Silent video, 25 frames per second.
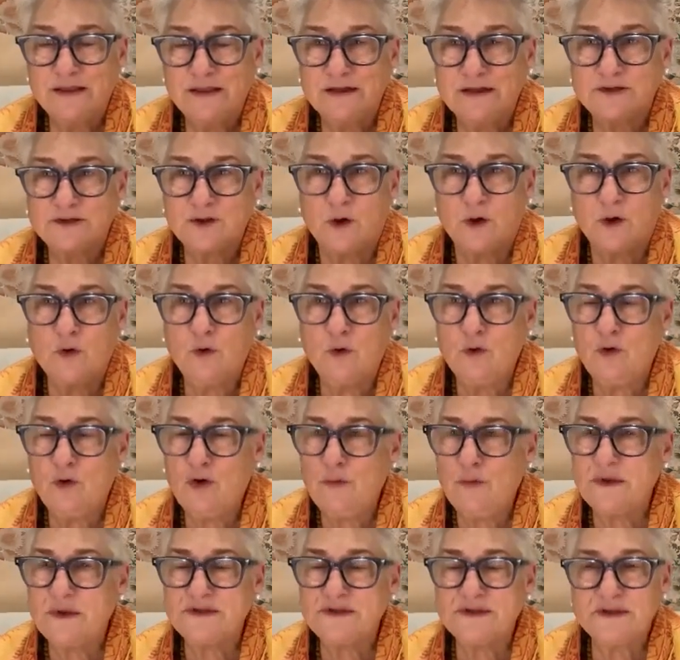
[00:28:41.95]
this
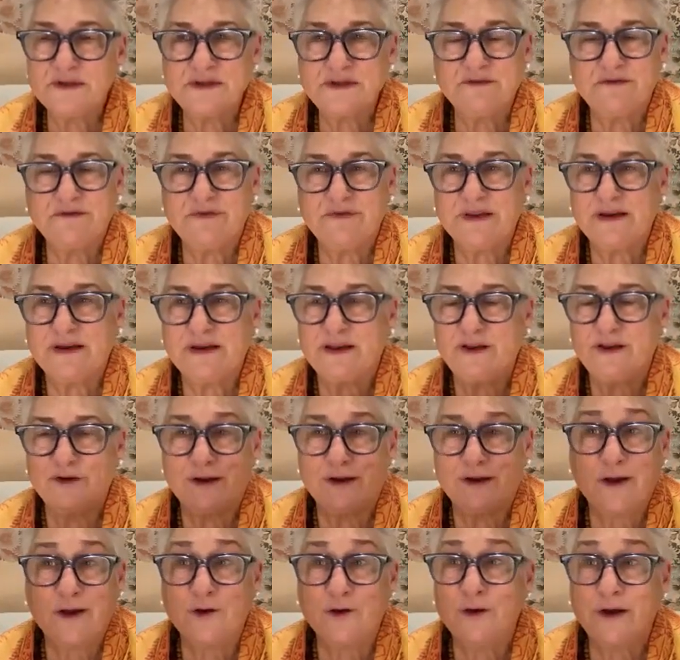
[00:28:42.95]
whole business of feeling you're
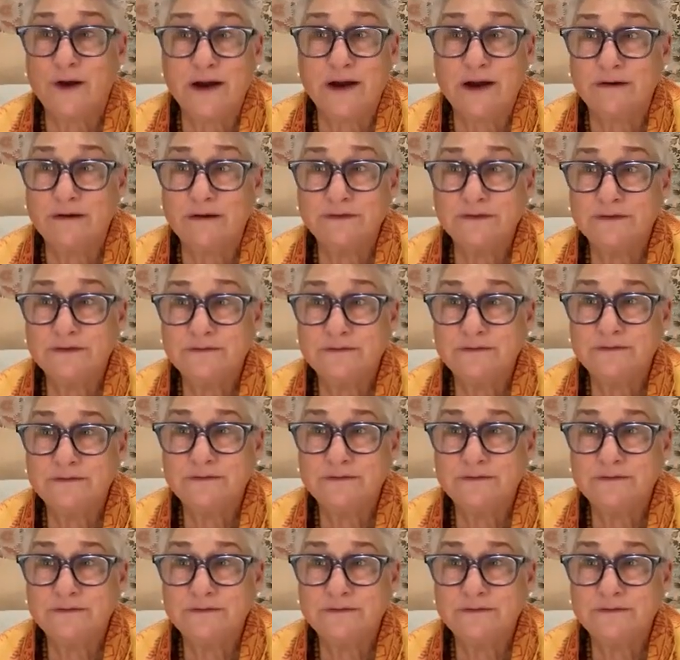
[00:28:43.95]
not good enough,